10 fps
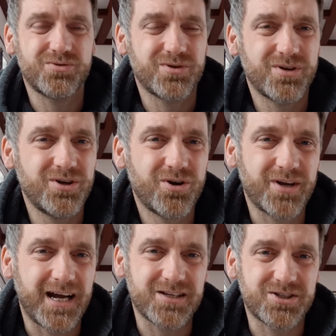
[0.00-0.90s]
they're
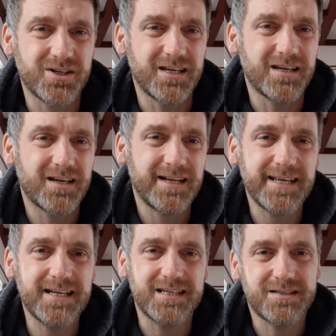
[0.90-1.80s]
not actually
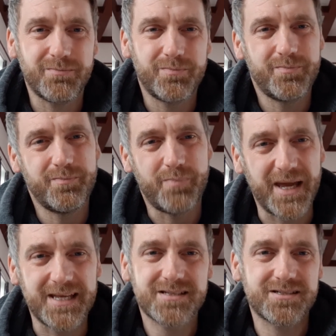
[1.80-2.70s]
clearly
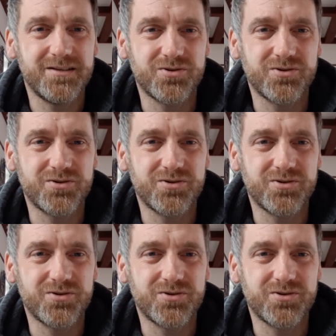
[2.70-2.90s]
based in the